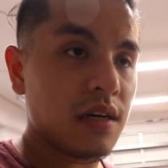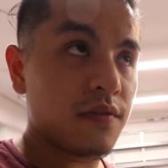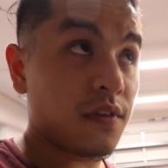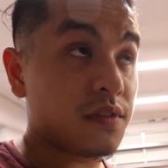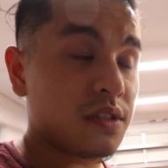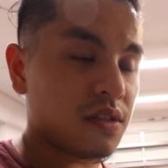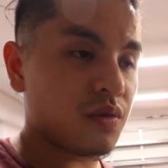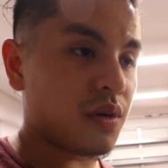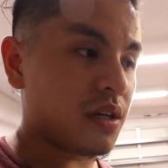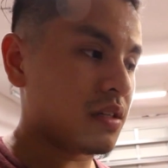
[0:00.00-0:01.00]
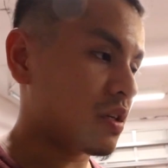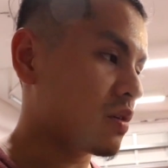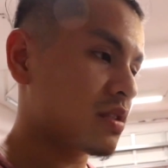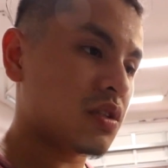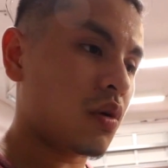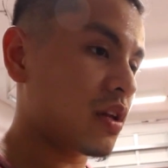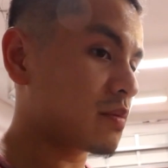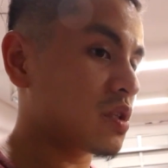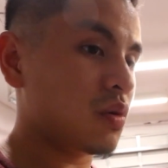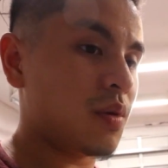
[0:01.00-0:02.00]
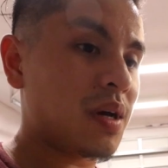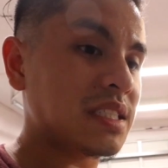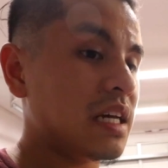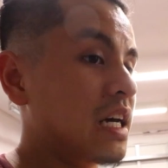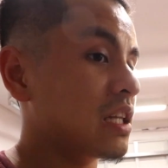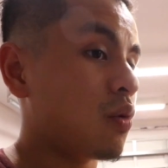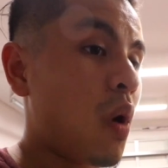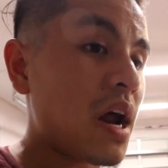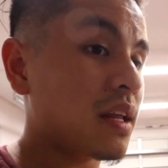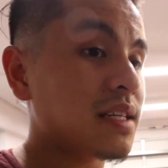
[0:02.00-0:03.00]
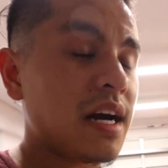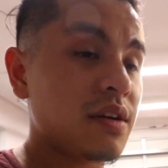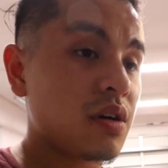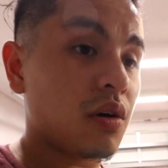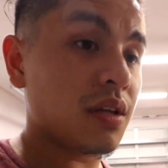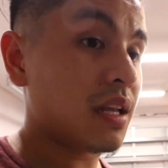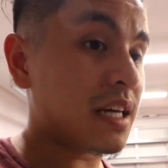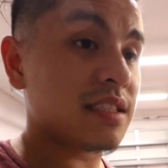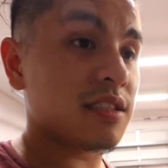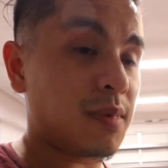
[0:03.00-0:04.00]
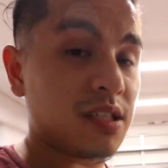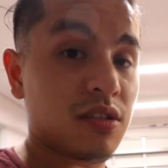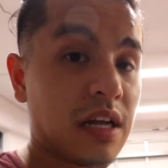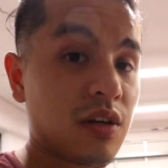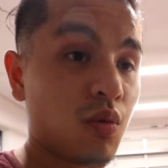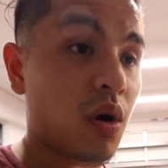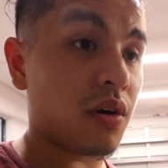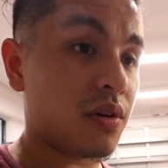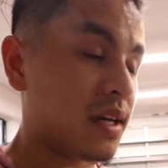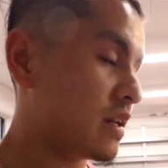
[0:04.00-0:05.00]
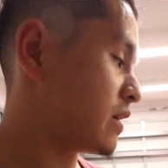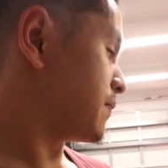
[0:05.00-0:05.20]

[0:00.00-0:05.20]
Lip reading: 15 to 20. So it's totally up to you. Depends. The wider the tire you go, the less spacer that you want or need.